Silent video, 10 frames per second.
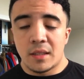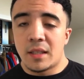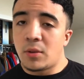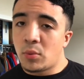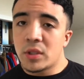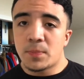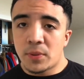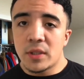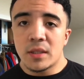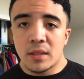it was
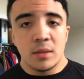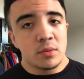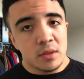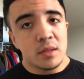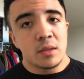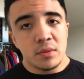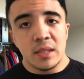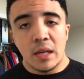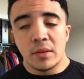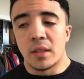
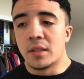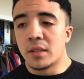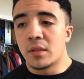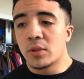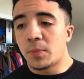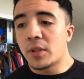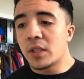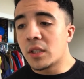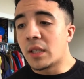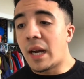down there. It was pretty
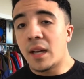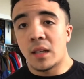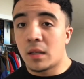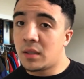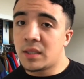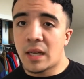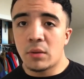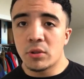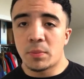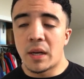good. At least I
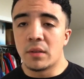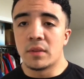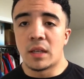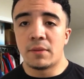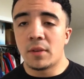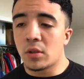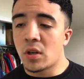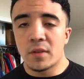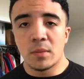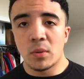was proud of it. I felt
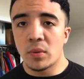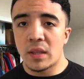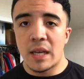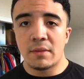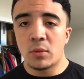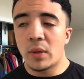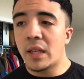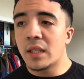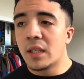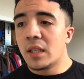comfortable with the heavy
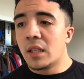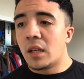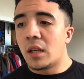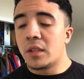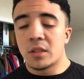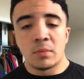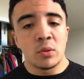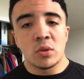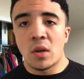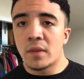weight. This is the
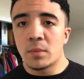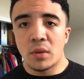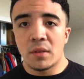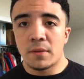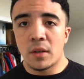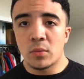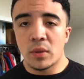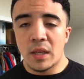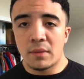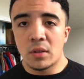most comfortable I've felt with
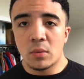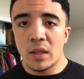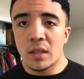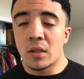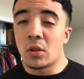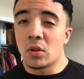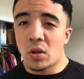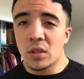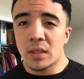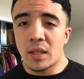heavier weight in a
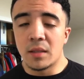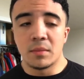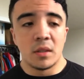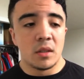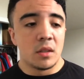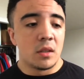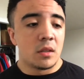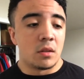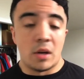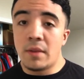long time,
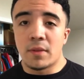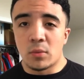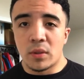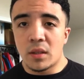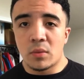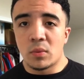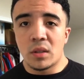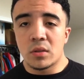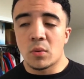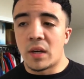or ever with
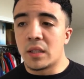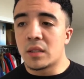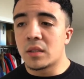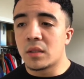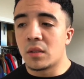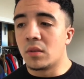squats.